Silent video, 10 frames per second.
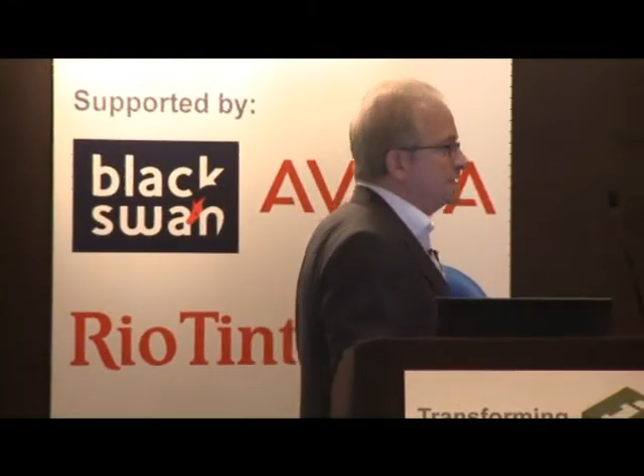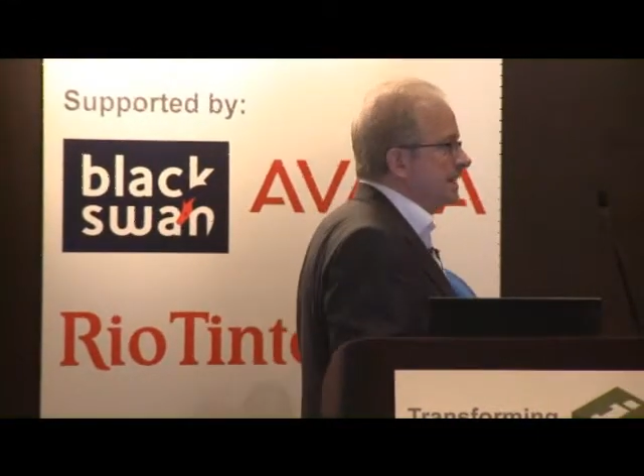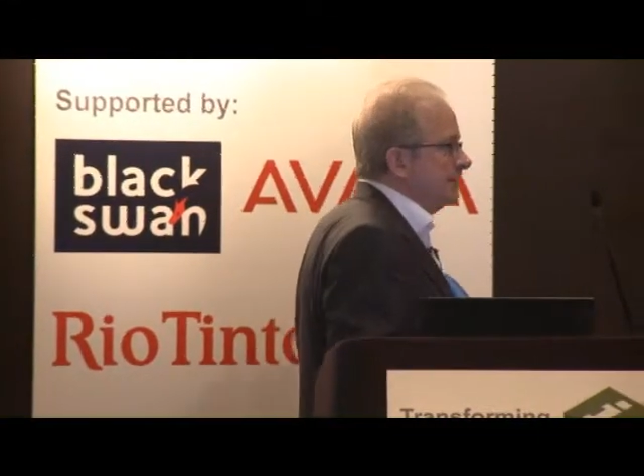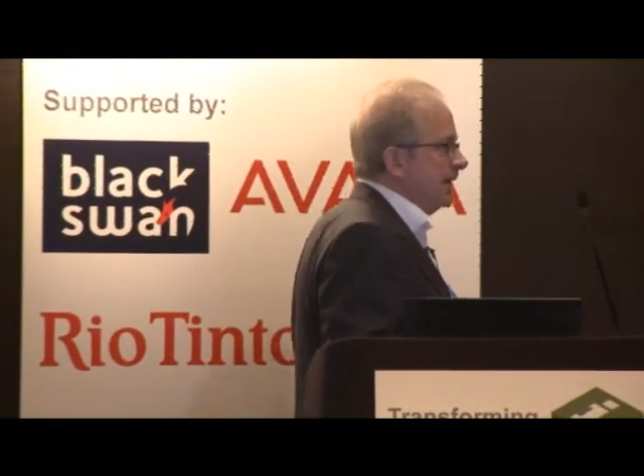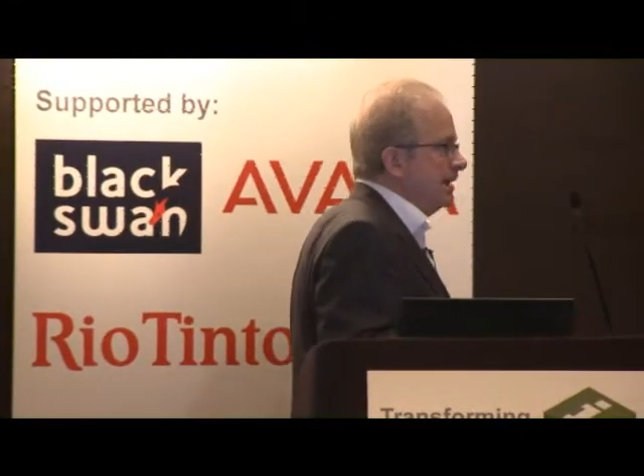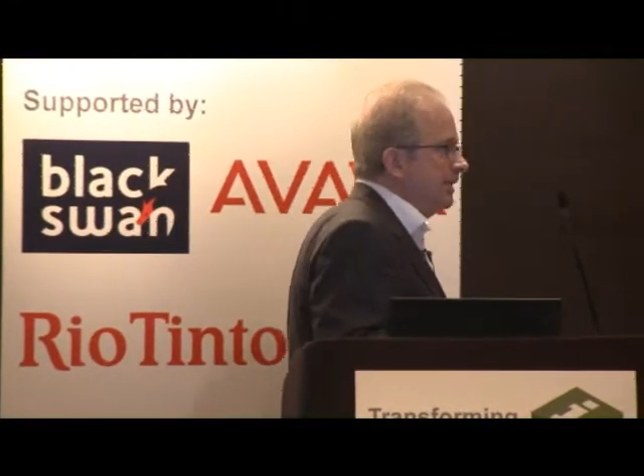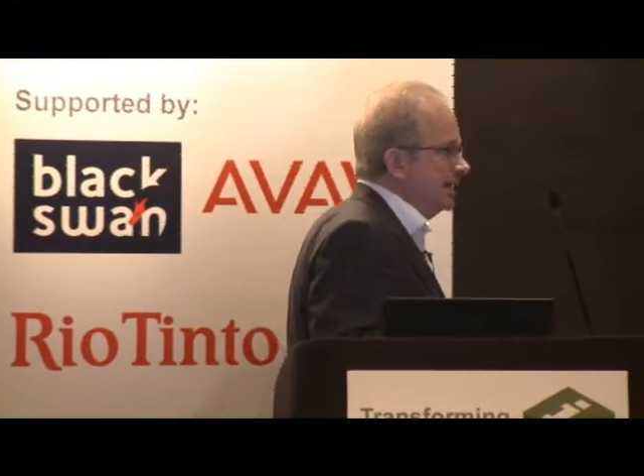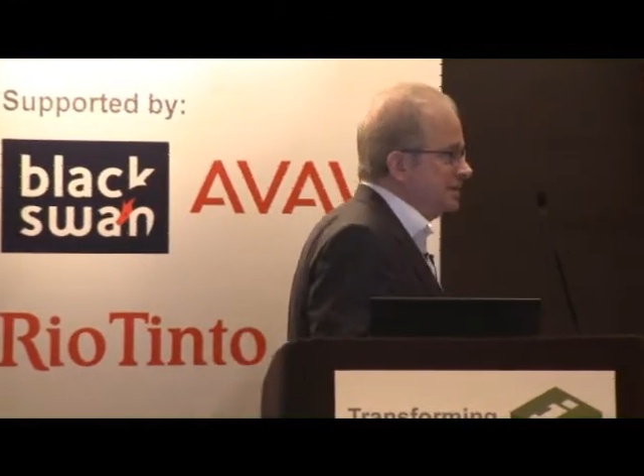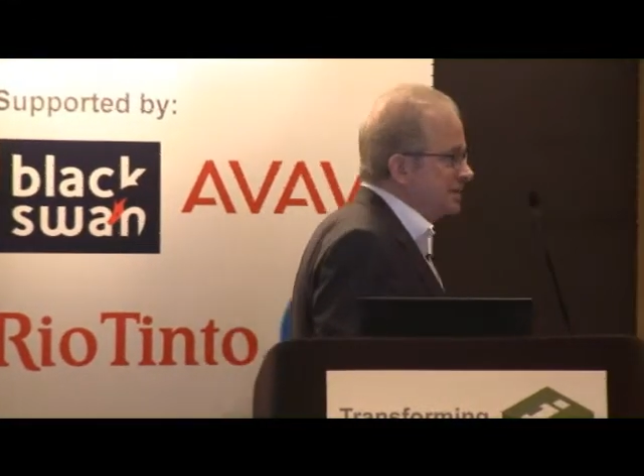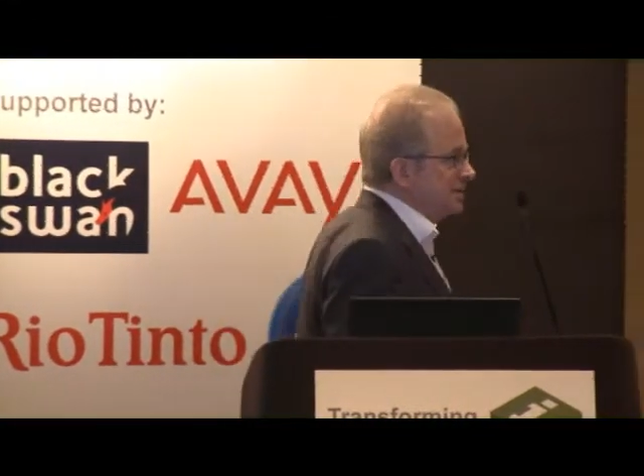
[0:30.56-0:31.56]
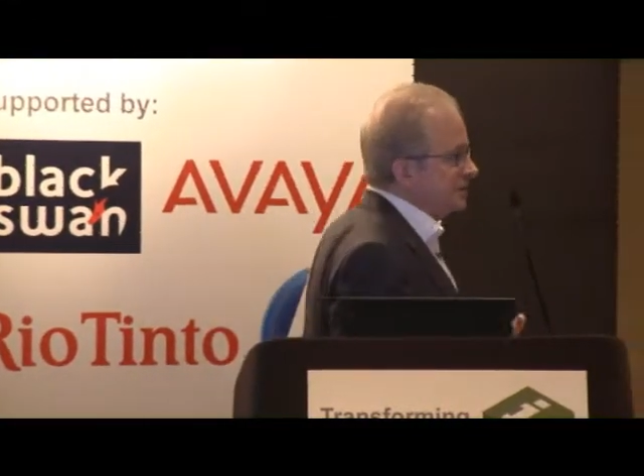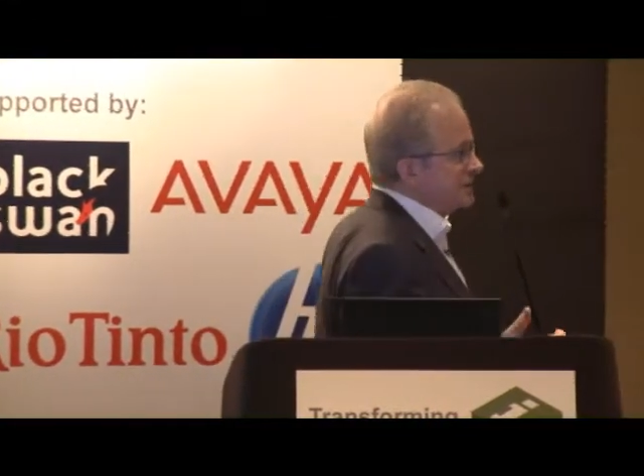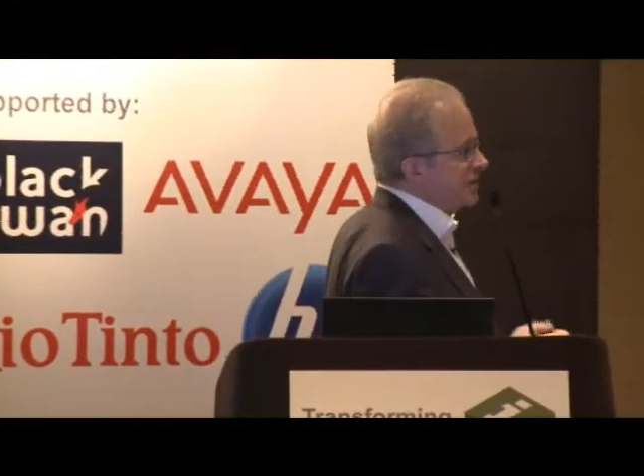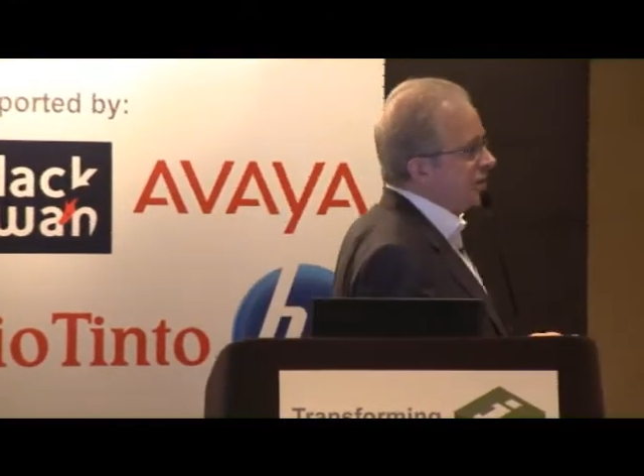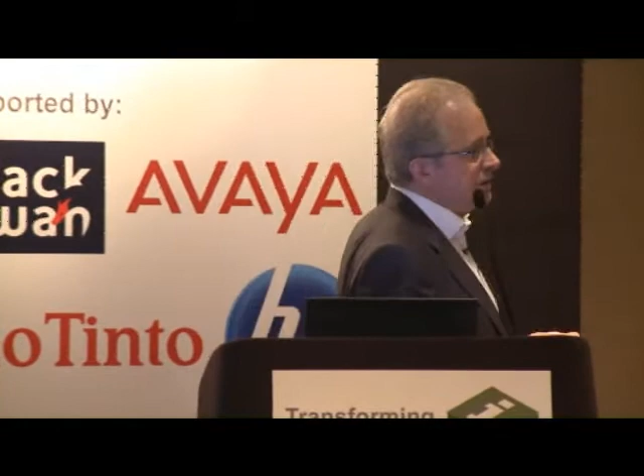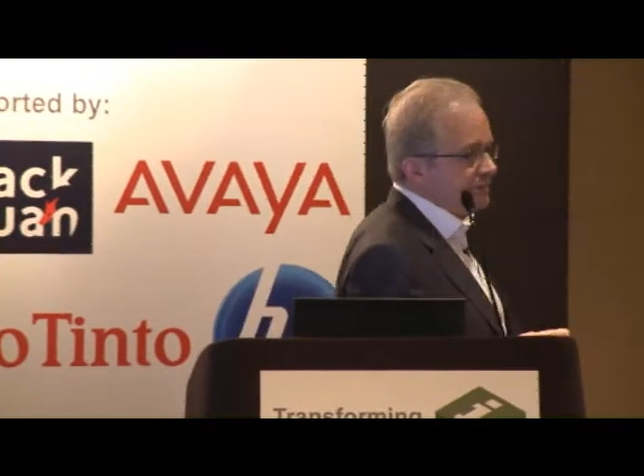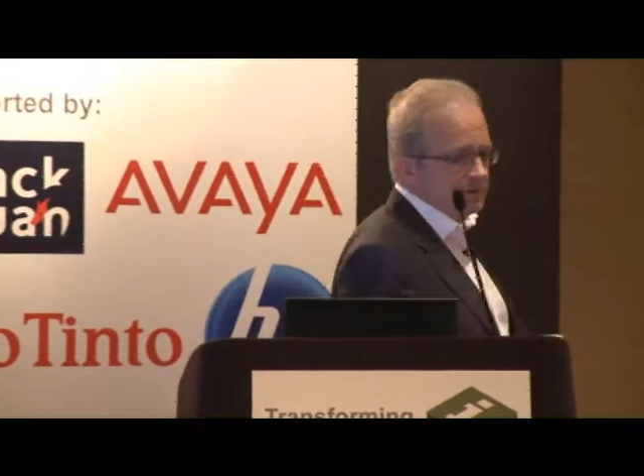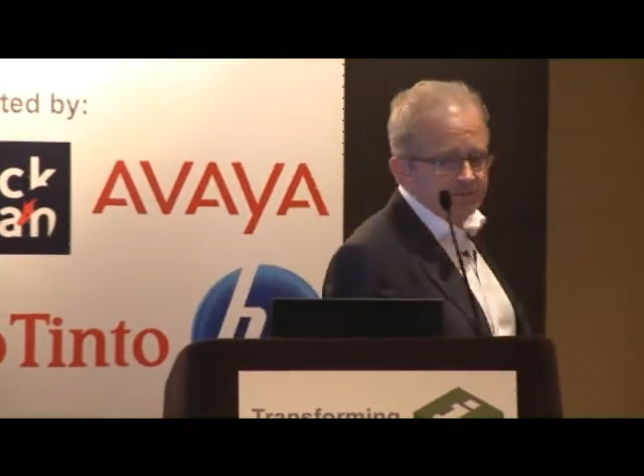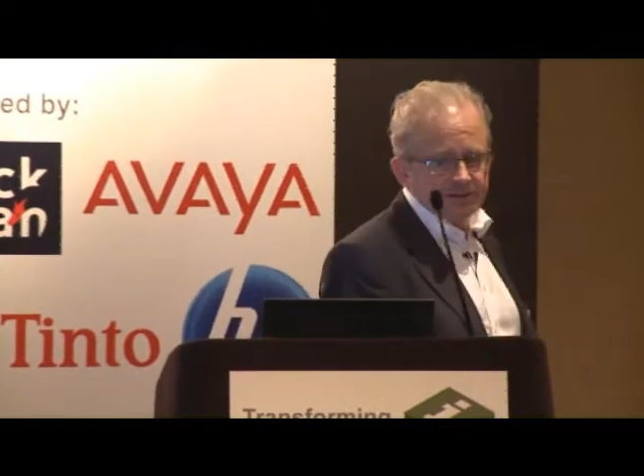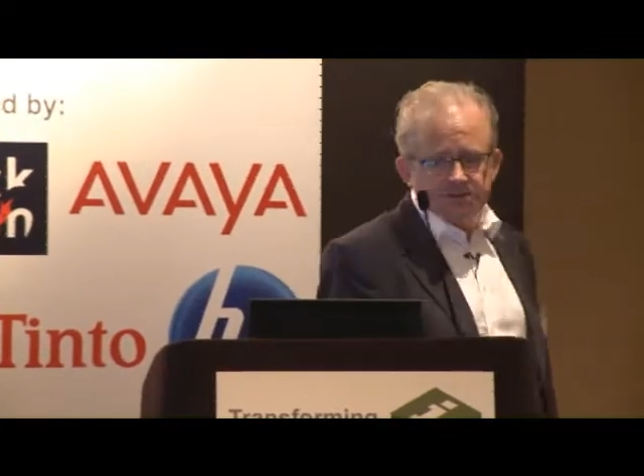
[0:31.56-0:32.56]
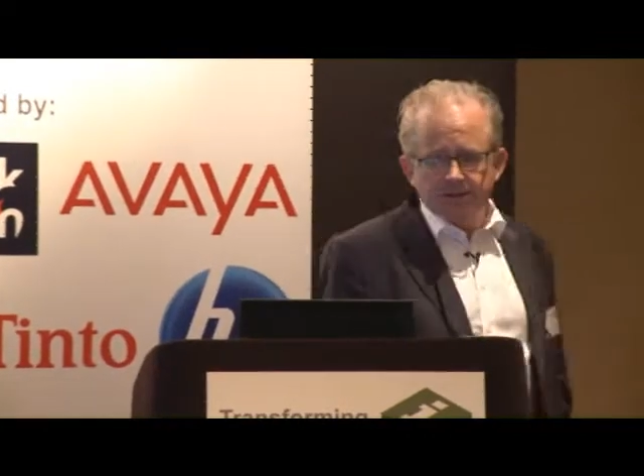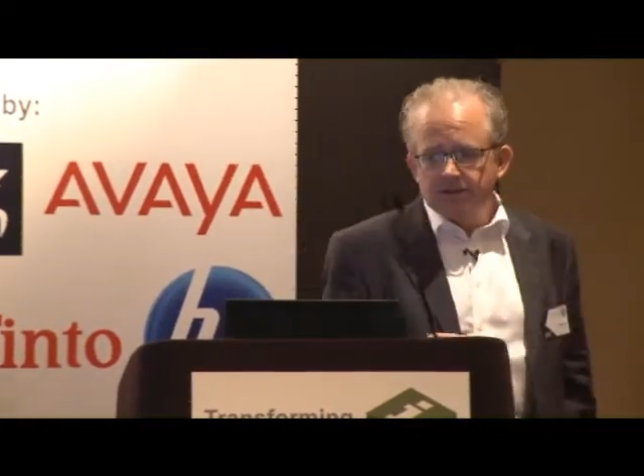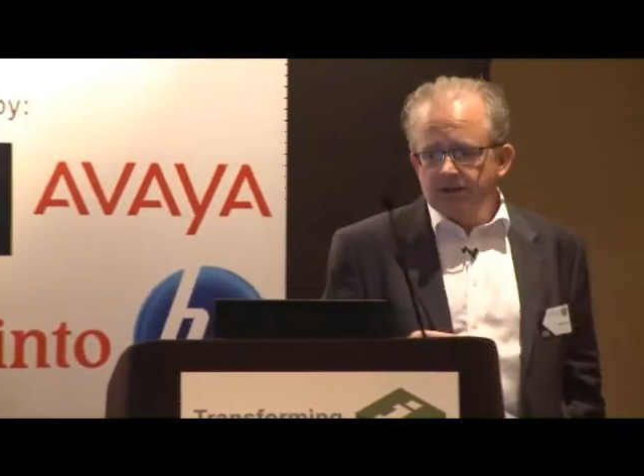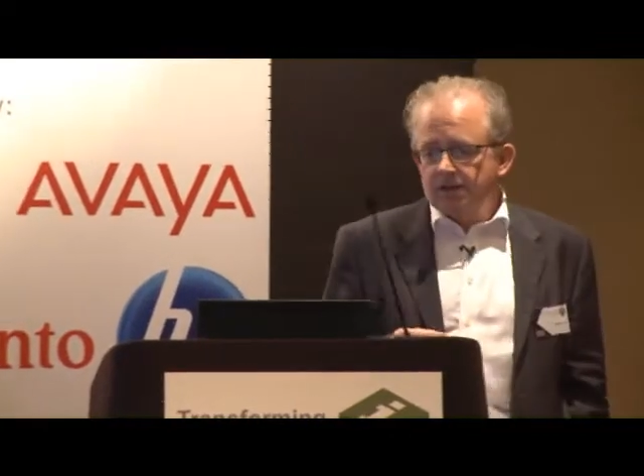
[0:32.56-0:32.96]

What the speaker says: us in relation to this area of innovation.